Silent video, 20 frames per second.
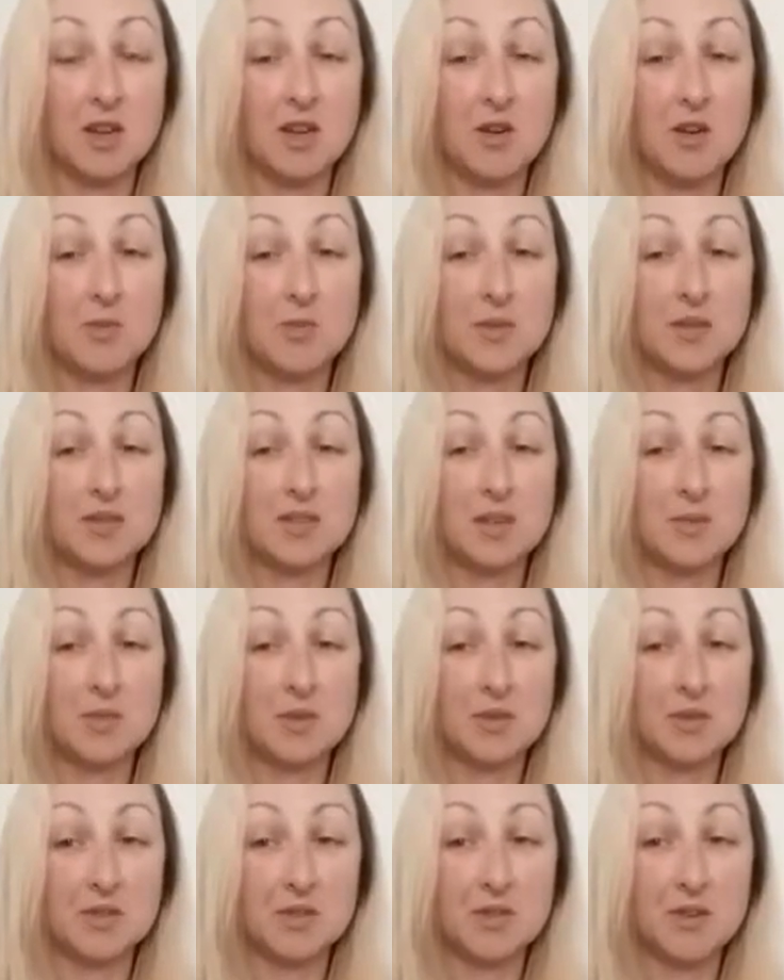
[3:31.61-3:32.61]
I hope this can
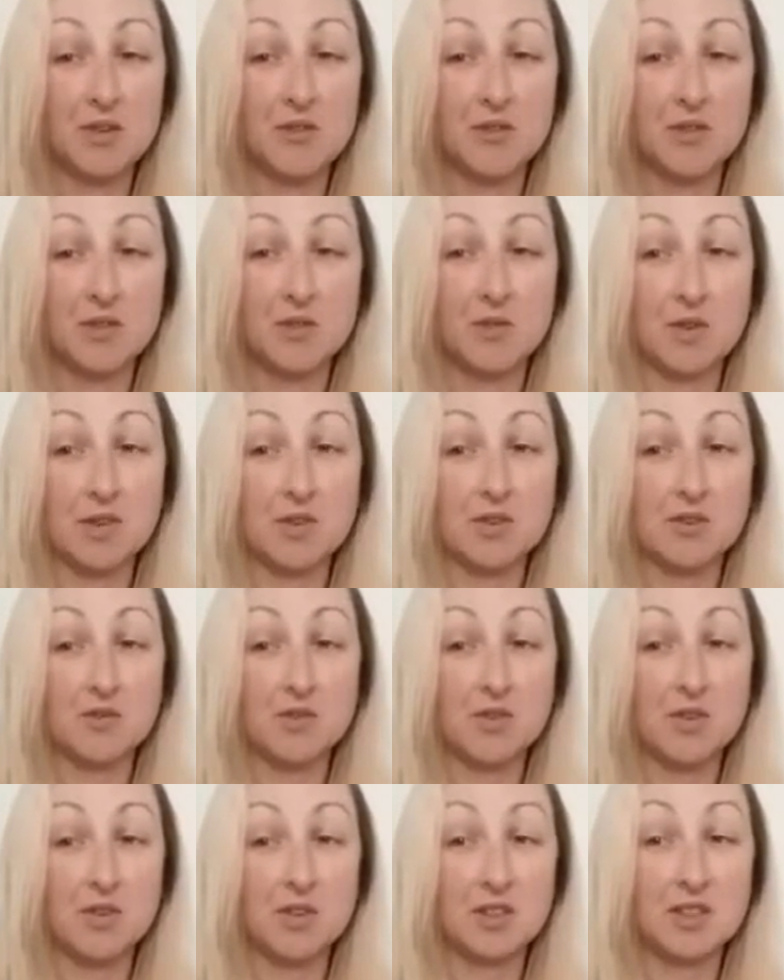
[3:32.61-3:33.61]
be resolved for the rest of
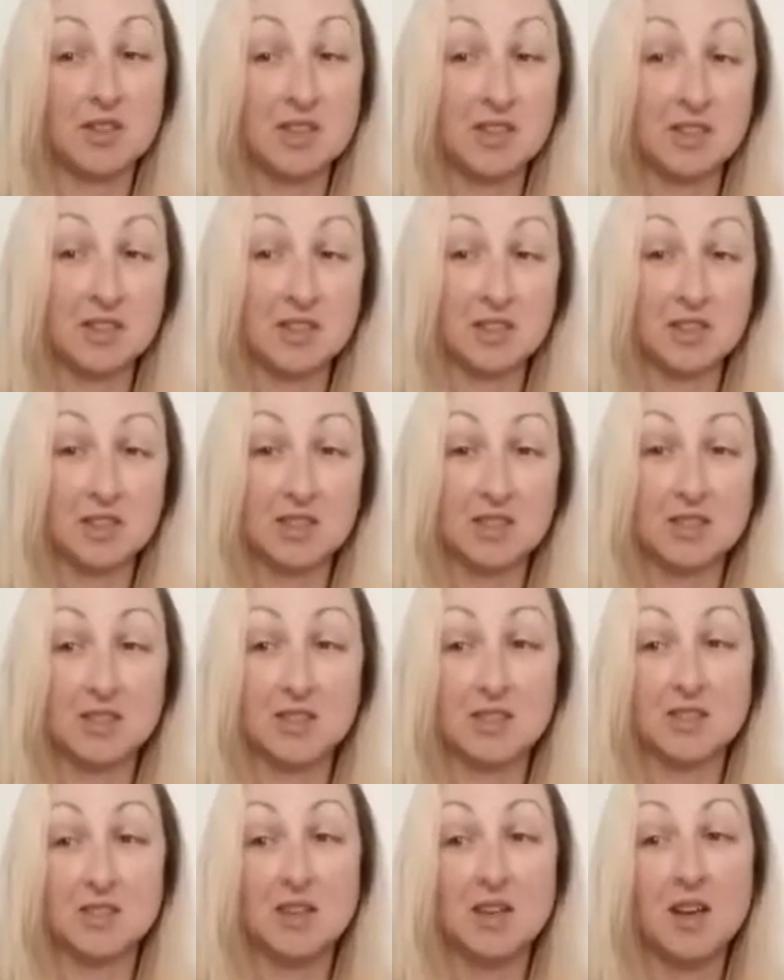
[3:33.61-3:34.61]
New York State
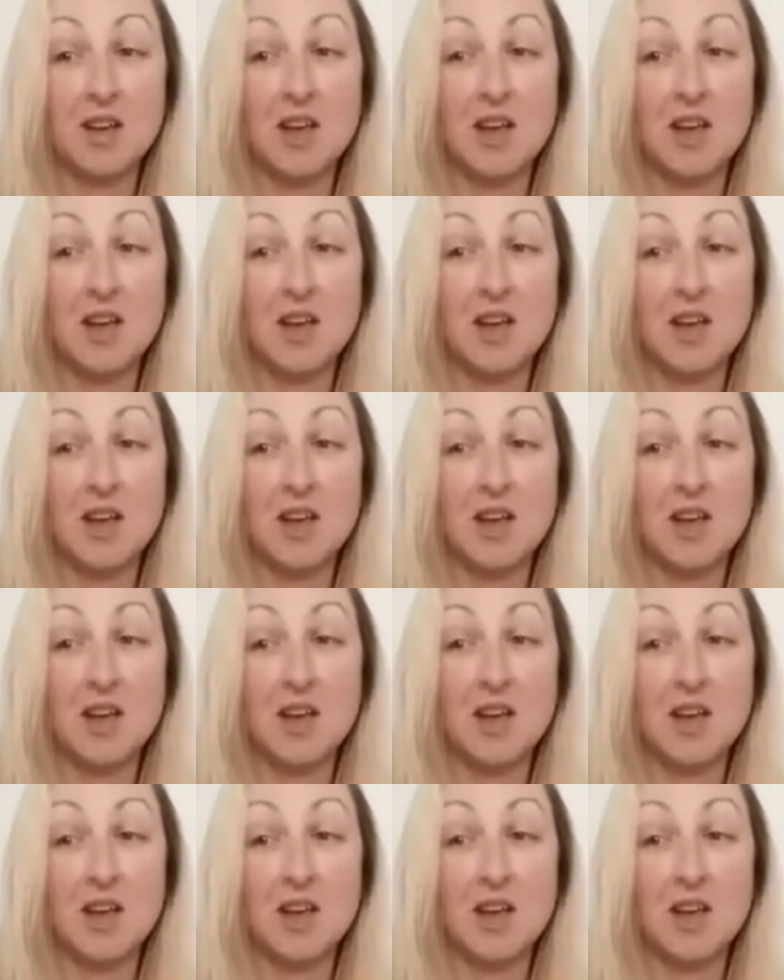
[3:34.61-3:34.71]
citizens,